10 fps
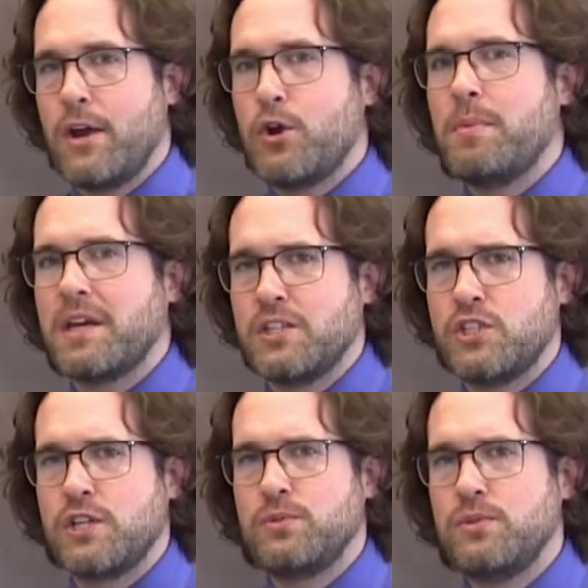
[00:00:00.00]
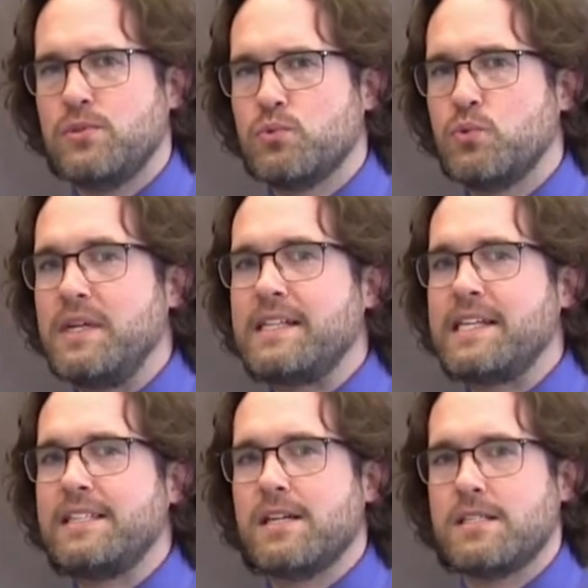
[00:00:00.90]
Arabic in general
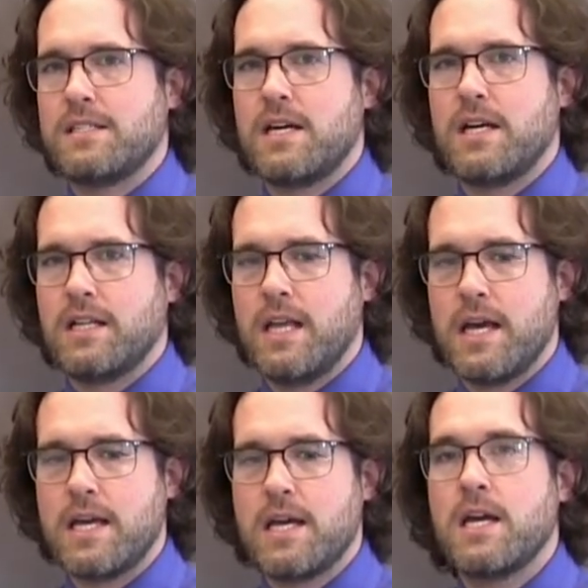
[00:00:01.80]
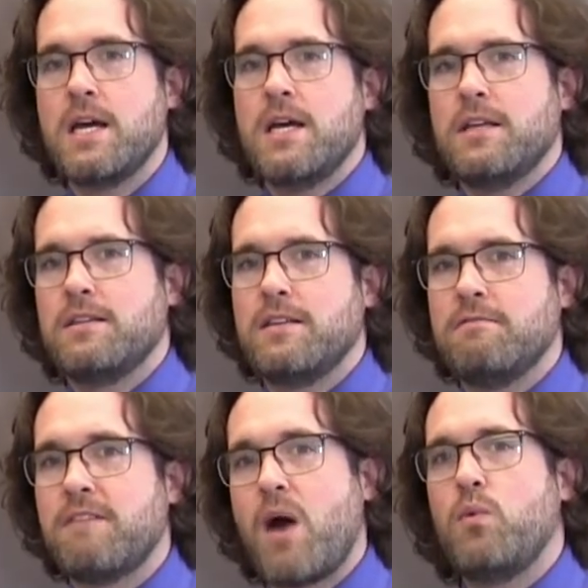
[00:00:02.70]
really does not like the
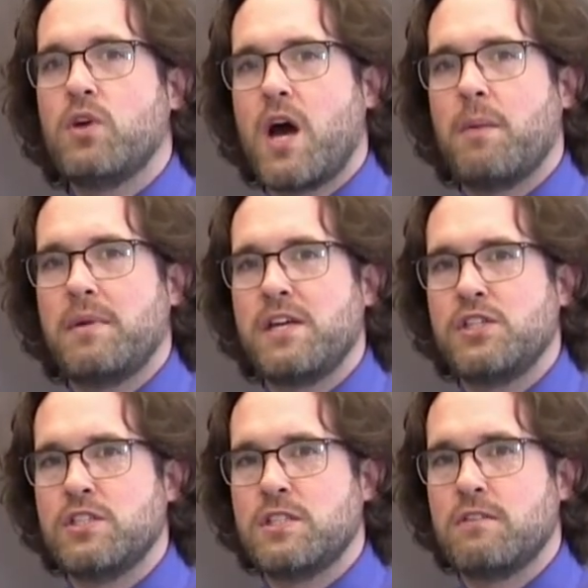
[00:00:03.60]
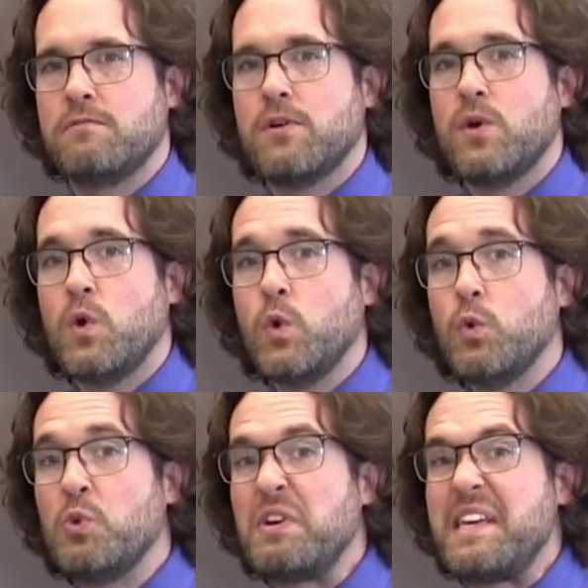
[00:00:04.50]
vowel combinations of
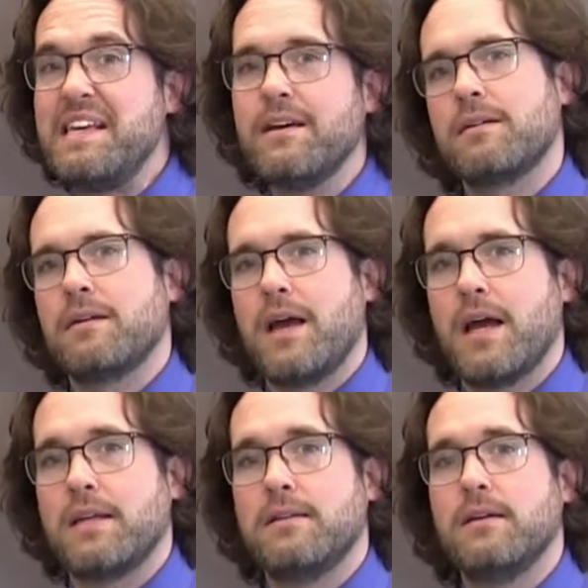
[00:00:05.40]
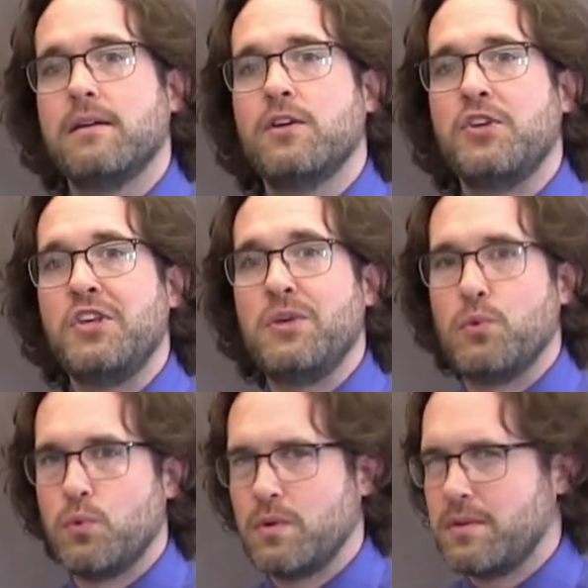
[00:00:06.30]
ui and
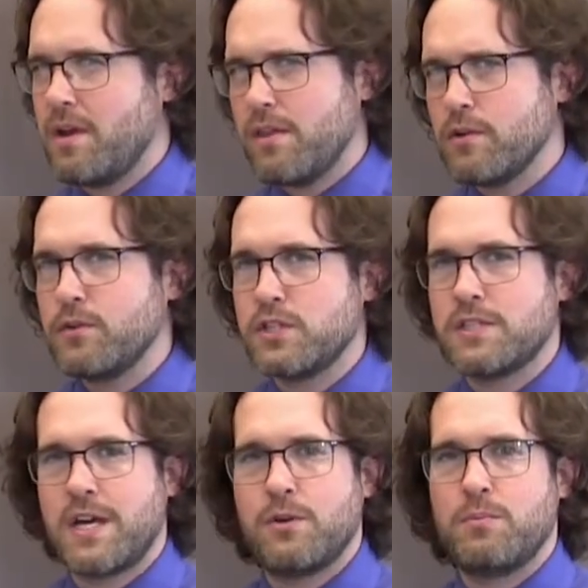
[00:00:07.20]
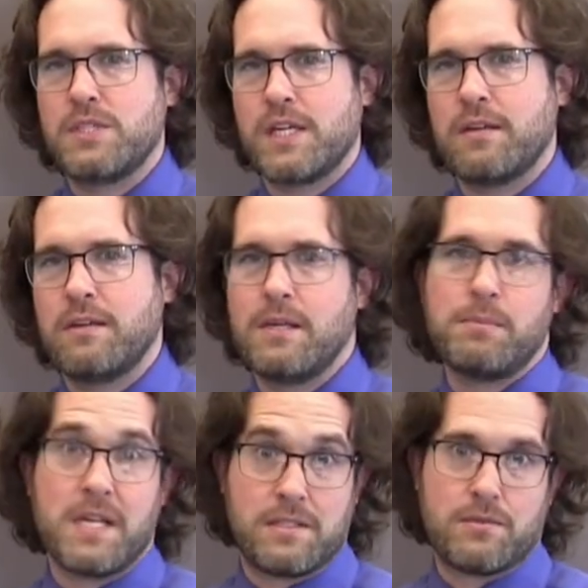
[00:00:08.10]
you, neither of which sound particularly
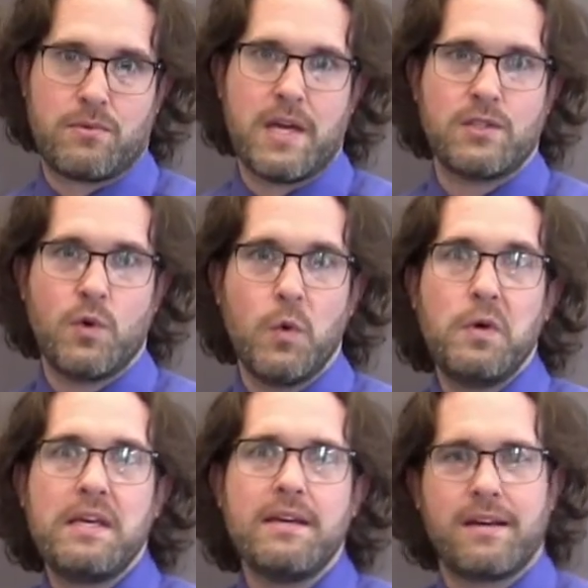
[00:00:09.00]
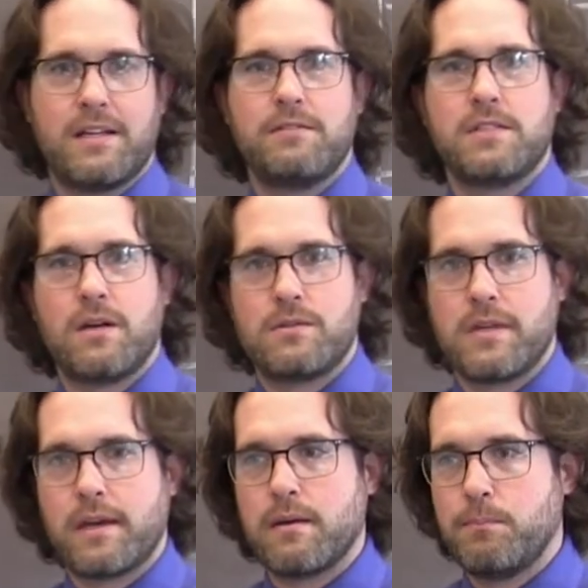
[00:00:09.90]
pleasant, right? Ui kind of sounds
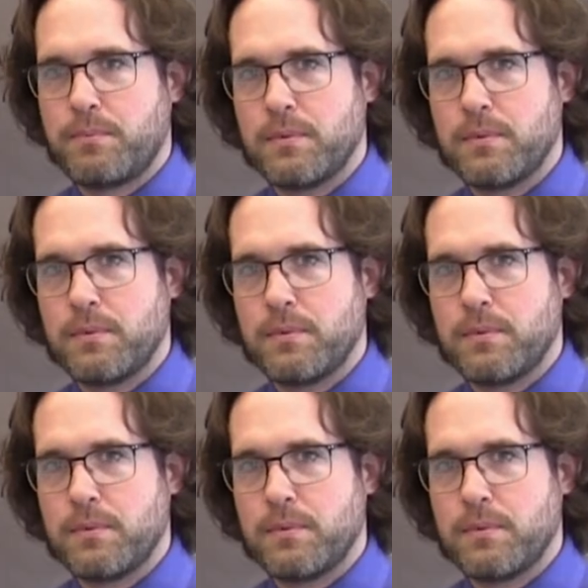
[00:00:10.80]
like